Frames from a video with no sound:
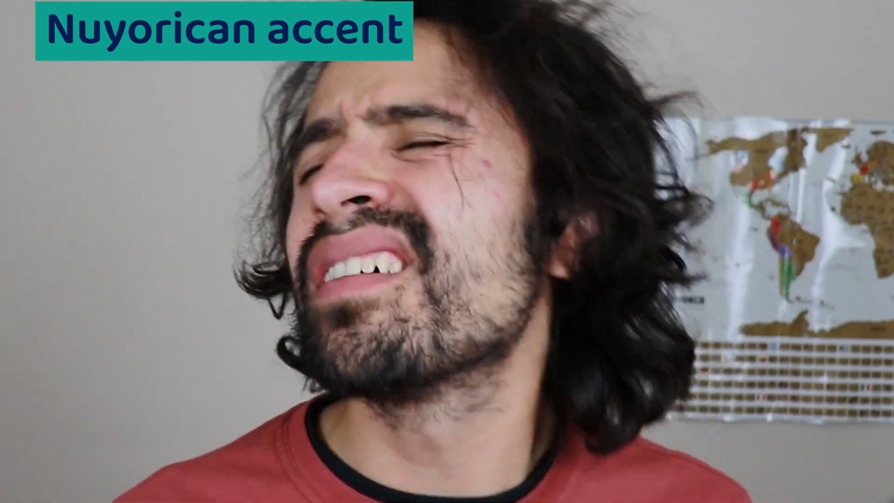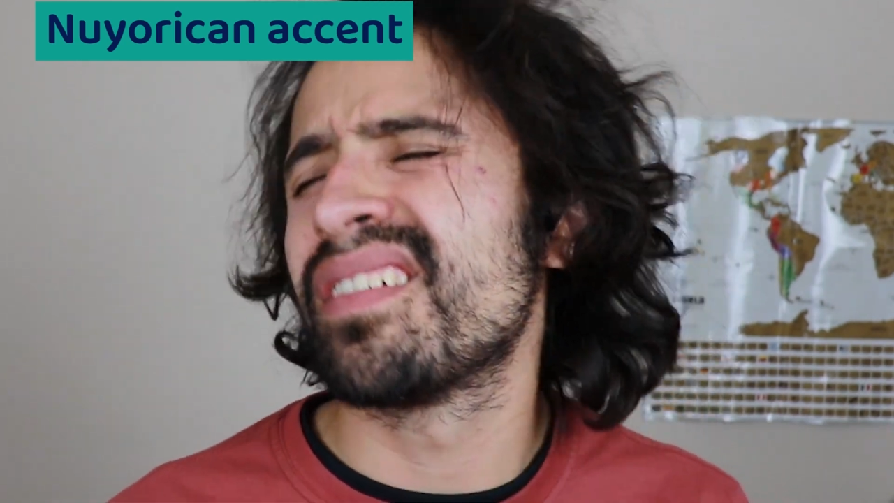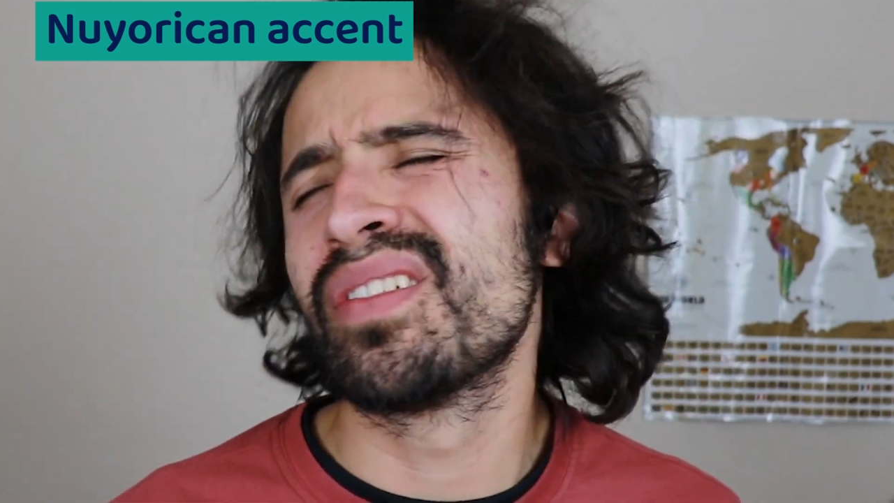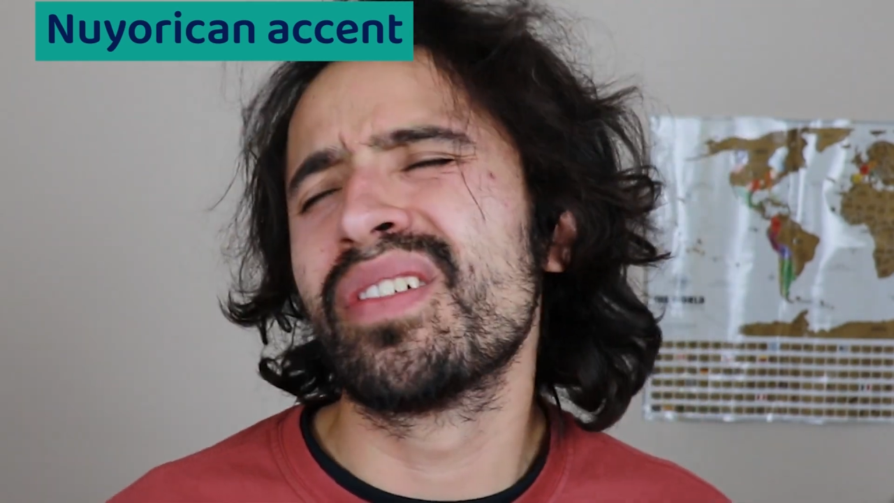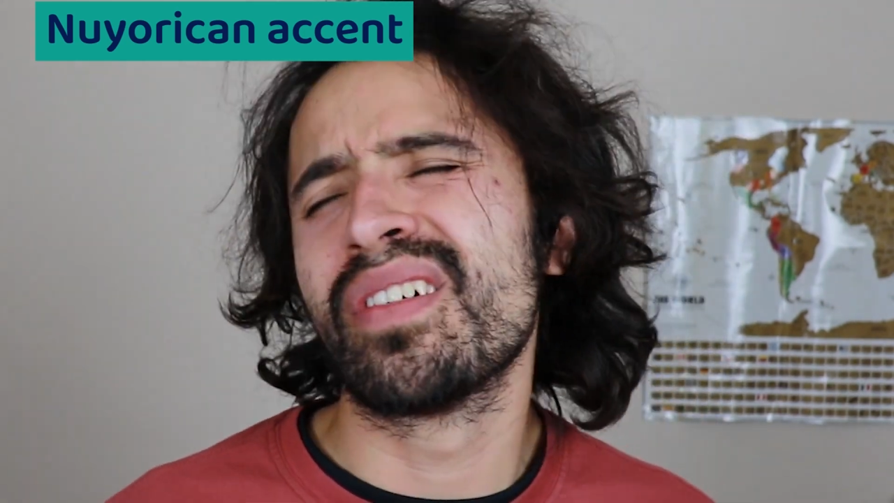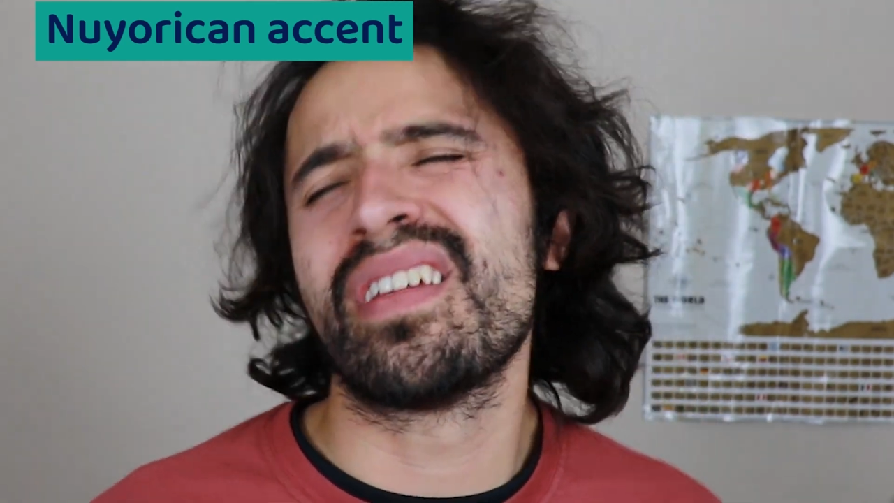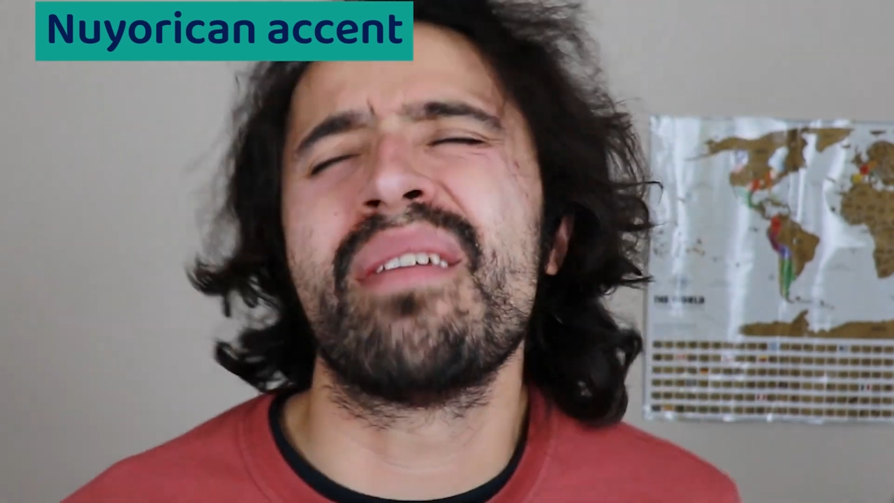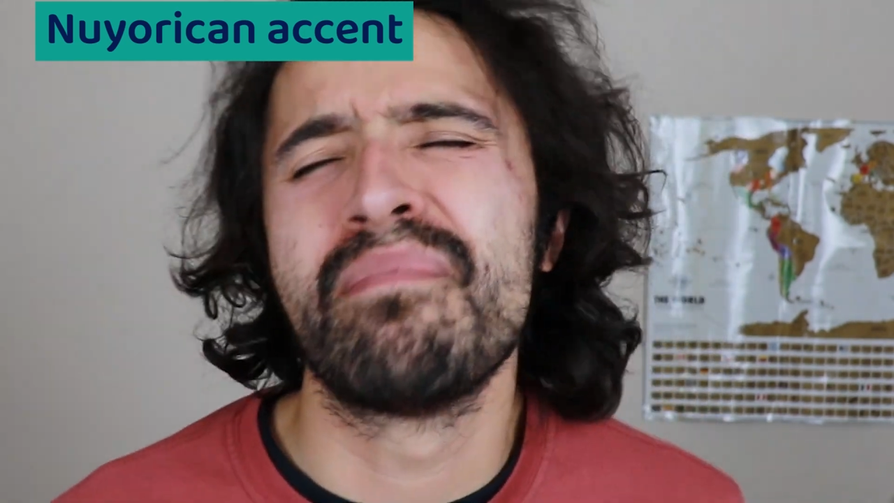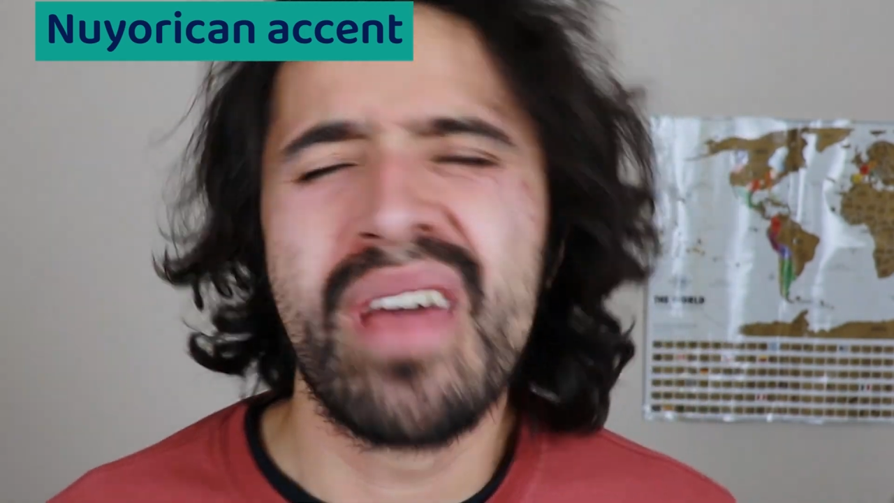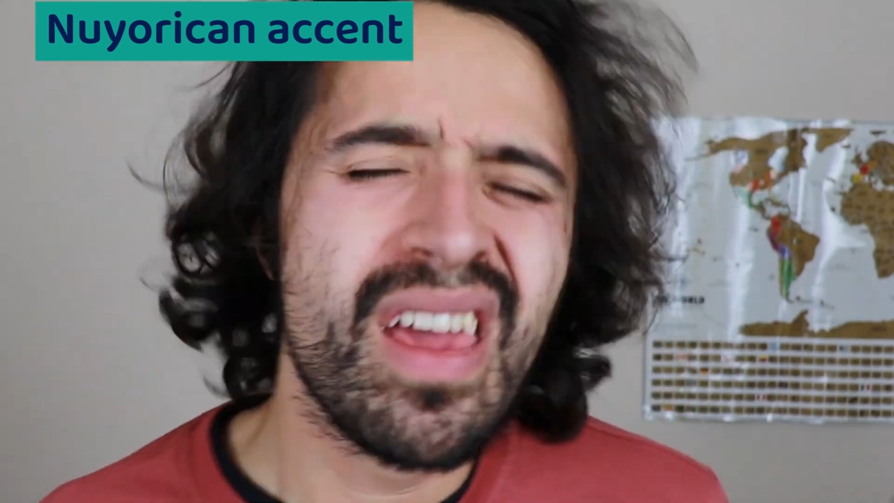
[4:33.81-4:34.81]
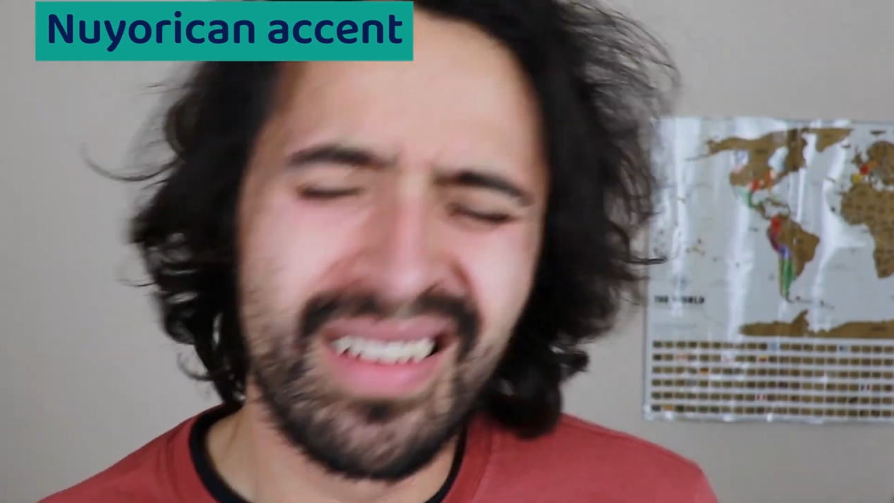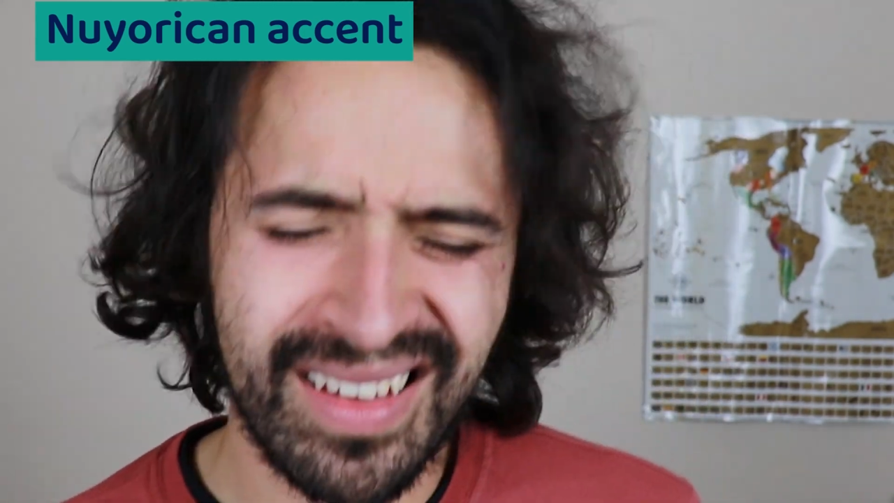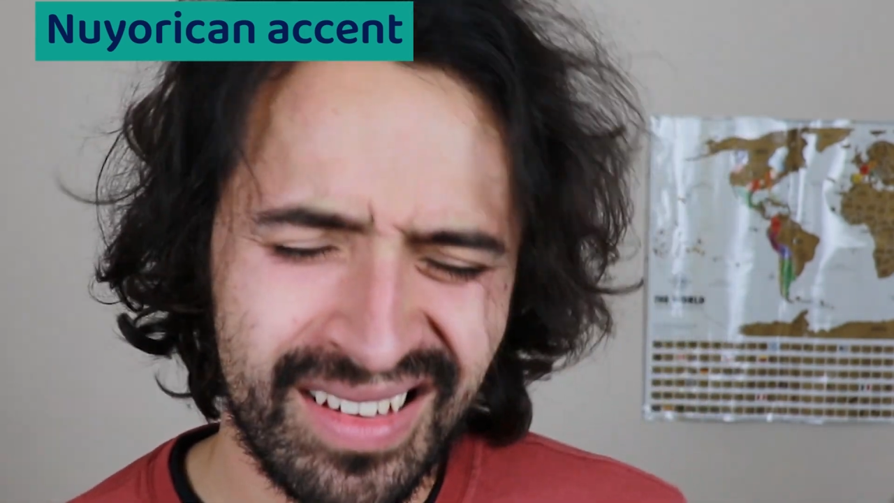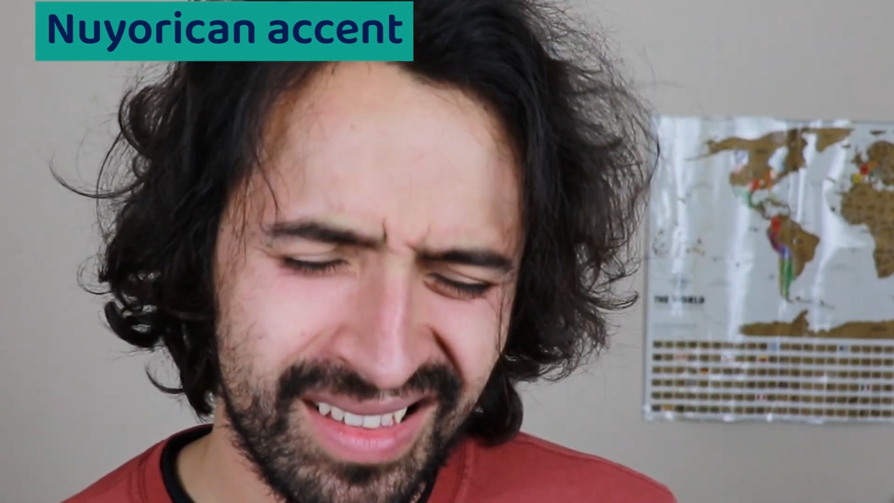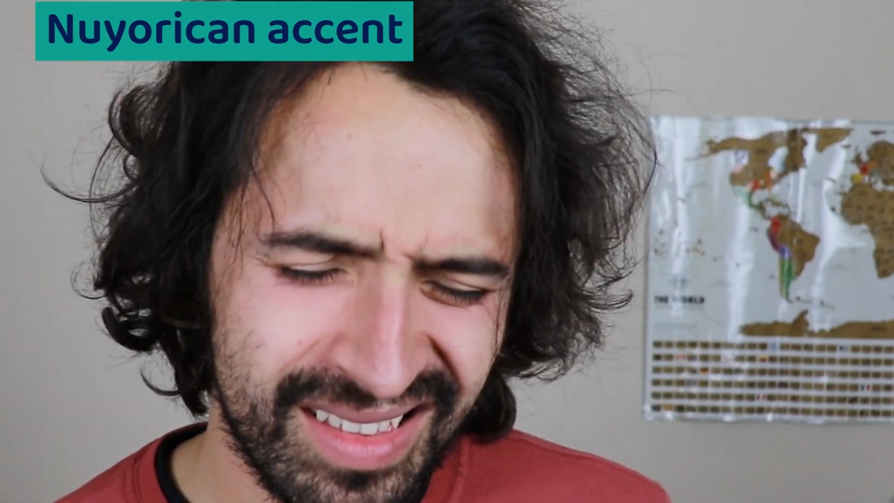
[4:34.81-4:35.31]
you're gonna make
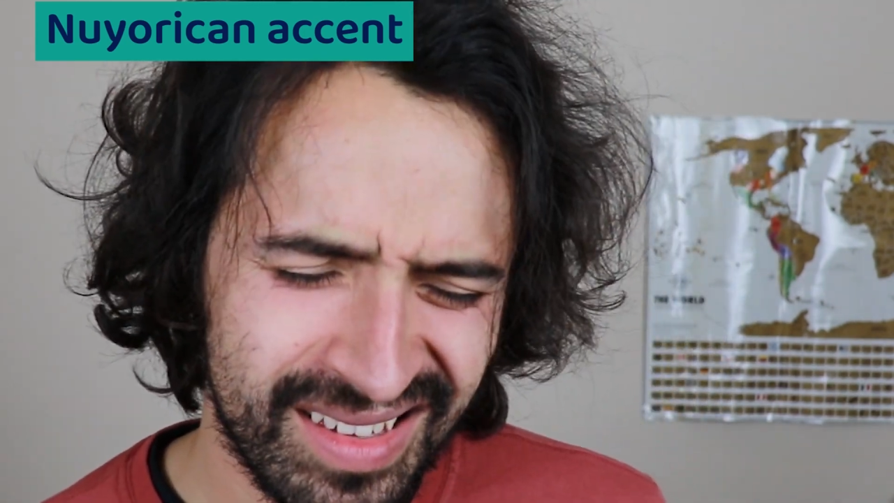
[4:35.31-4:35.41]
it.